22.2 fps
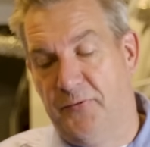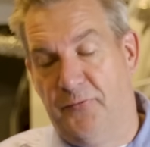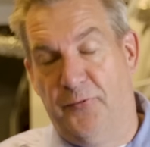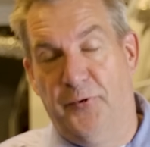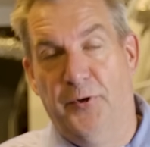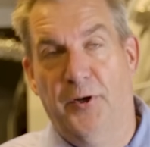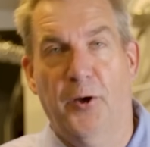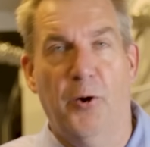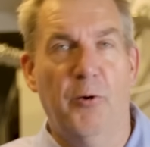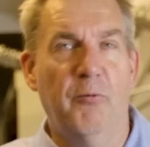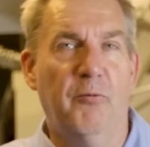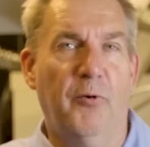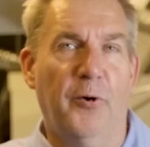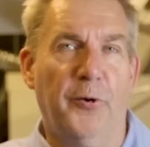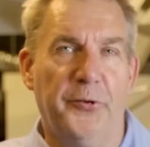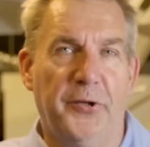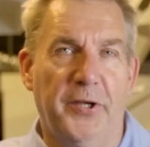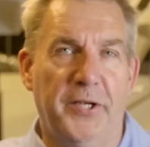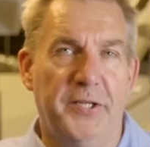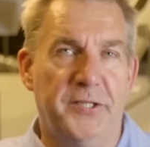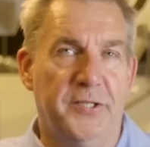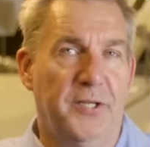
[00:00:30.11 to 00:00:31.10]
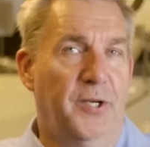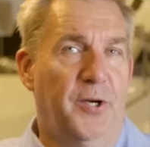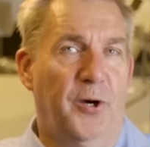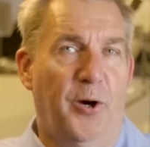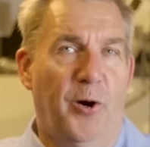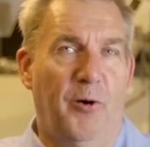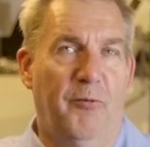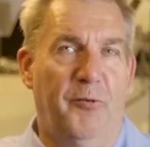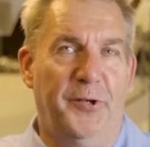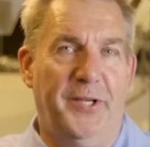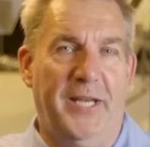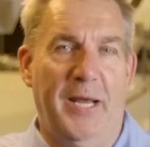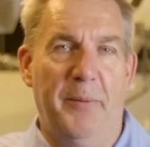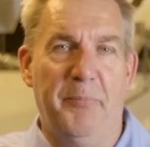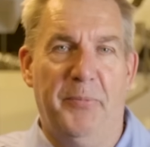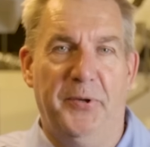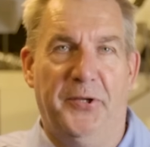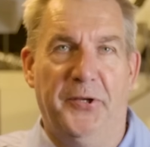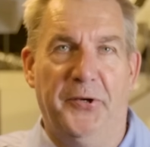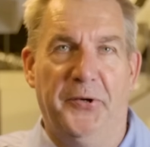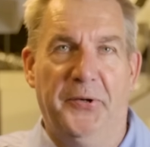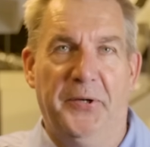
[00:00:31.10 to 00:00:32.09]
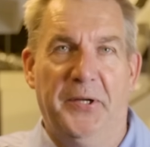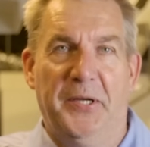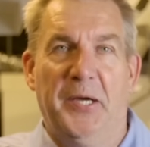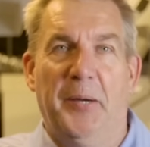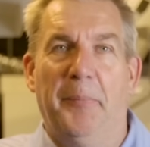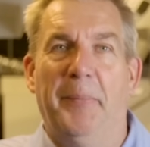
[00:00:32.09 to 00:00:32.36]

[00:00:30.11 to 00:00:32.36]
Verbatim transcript: for low voltage, or for temperature.